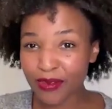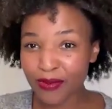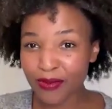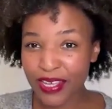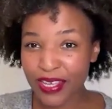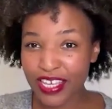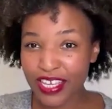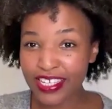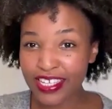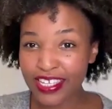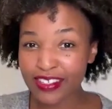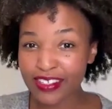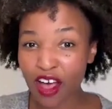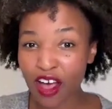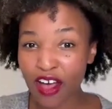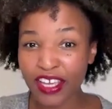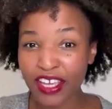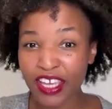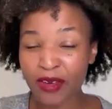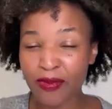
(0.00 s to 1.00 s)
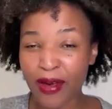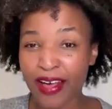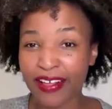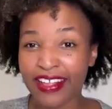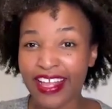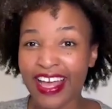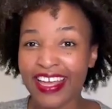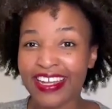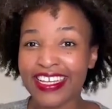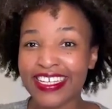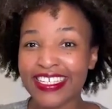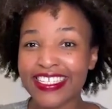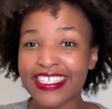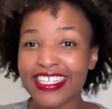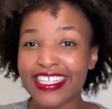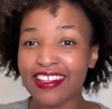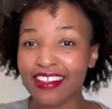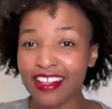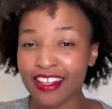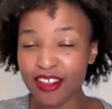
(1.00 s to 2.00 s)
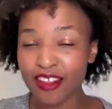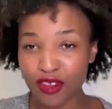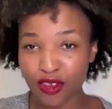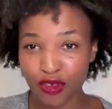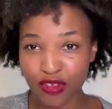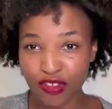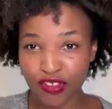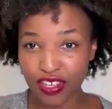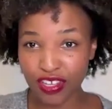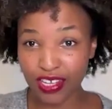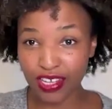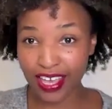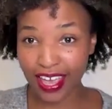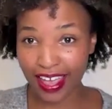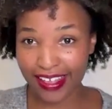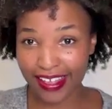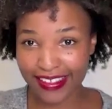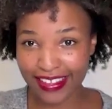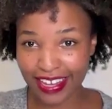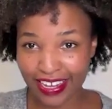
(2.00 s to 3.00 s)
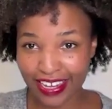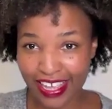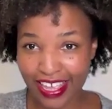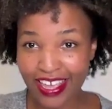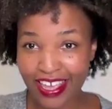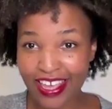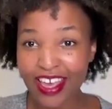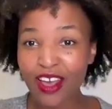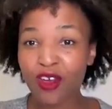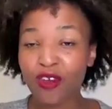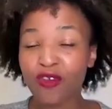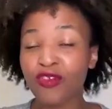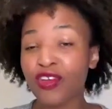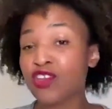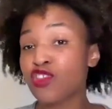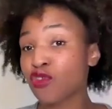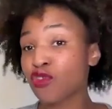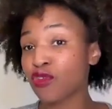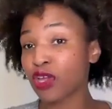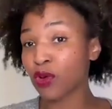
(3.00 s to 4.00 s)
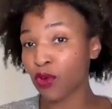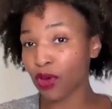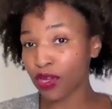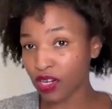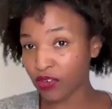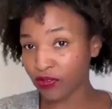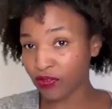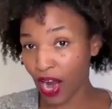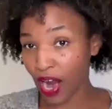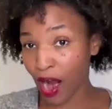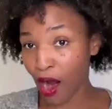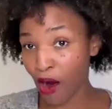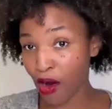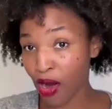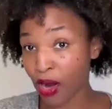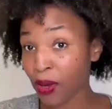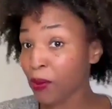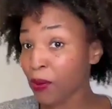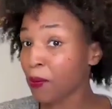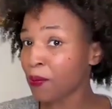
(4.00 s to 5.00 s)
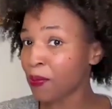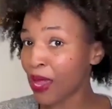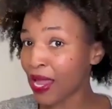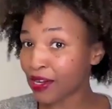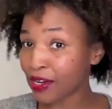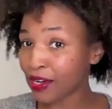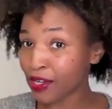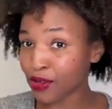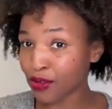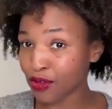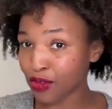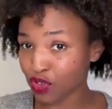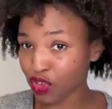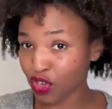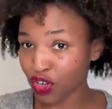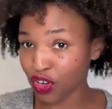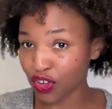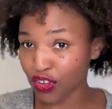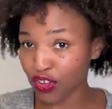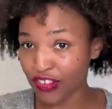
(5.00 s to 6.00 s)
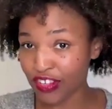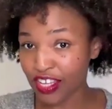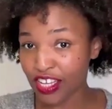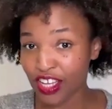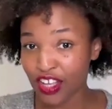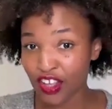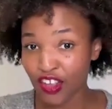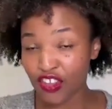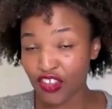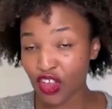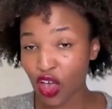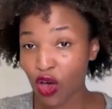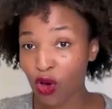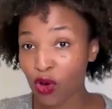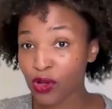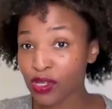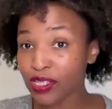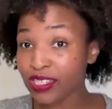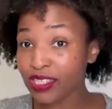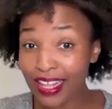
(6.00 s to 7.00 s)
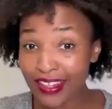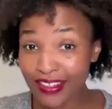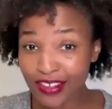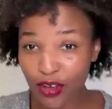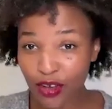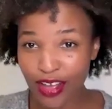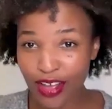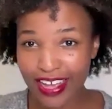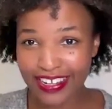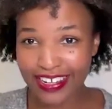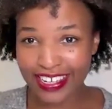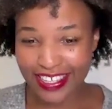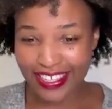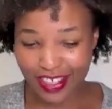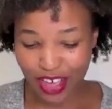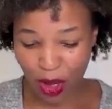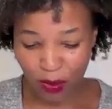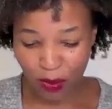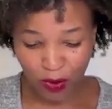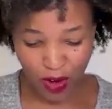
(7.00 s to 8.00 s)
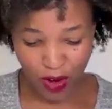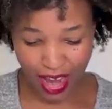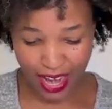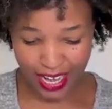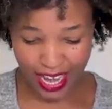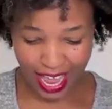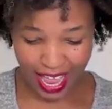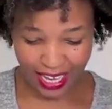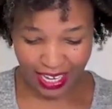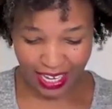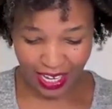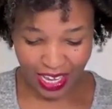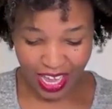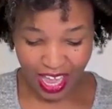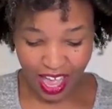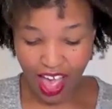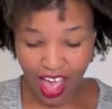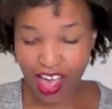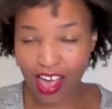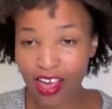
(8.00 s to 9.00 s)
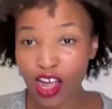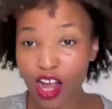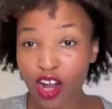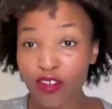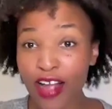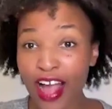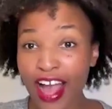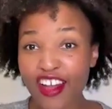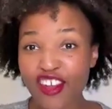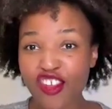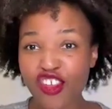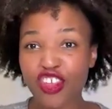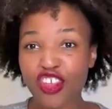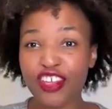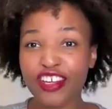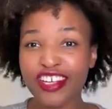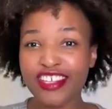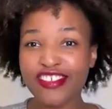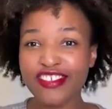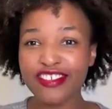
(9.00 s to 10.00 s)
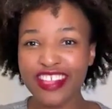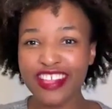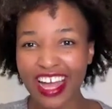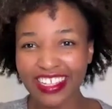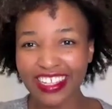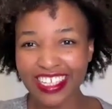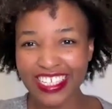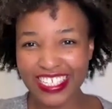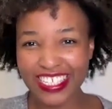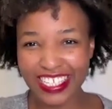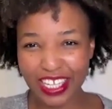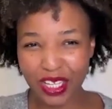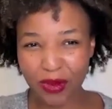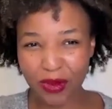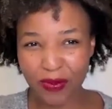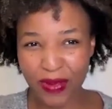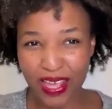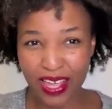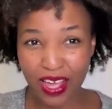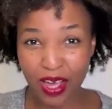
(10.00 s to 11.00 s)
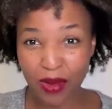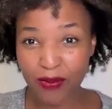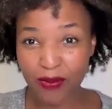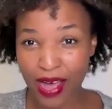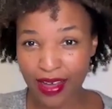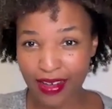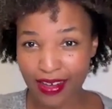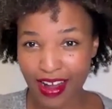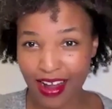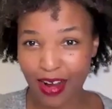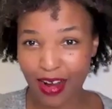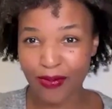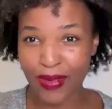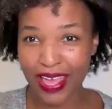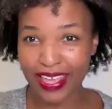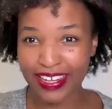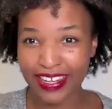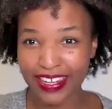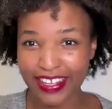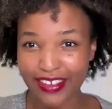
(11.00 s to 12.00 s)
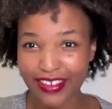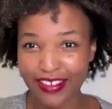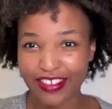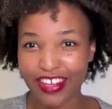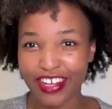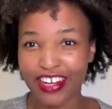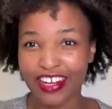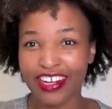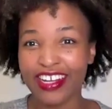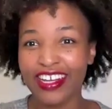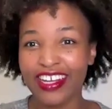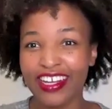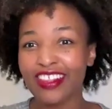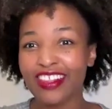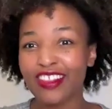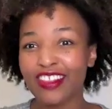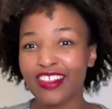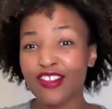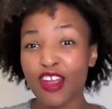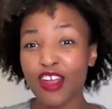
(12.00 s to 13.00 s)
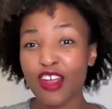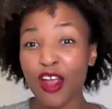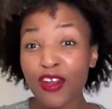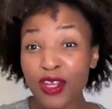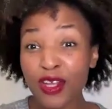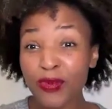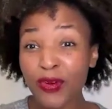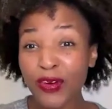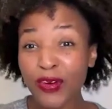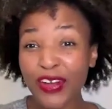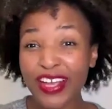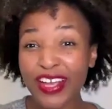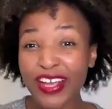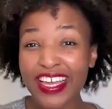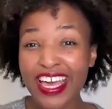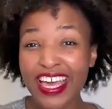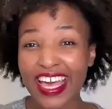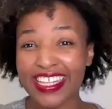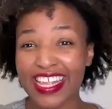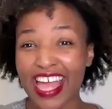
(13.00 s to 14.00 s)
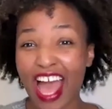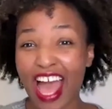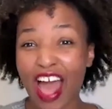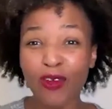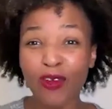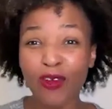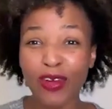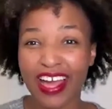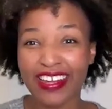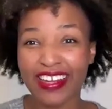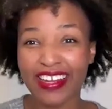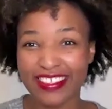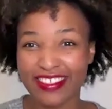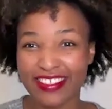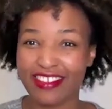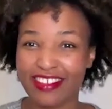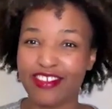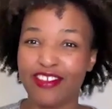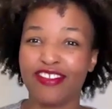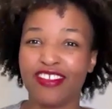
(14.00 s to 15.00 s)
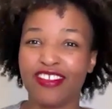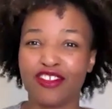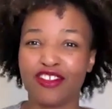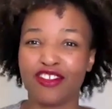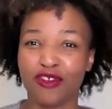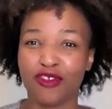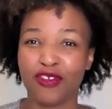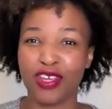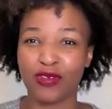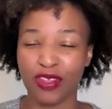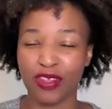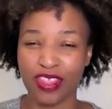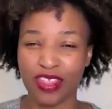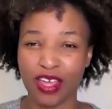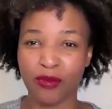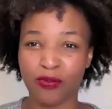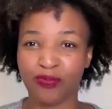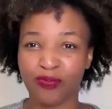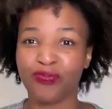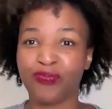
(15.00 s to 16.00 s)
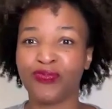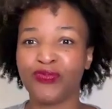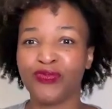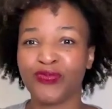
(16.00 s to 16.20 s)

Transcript: to be talking about an extended use case study featuring one of our beta users. So let's go ahead and jump right in. Arash, could you tell us a little bit about our beta user, the starting point, and how we got into using Zerene with them?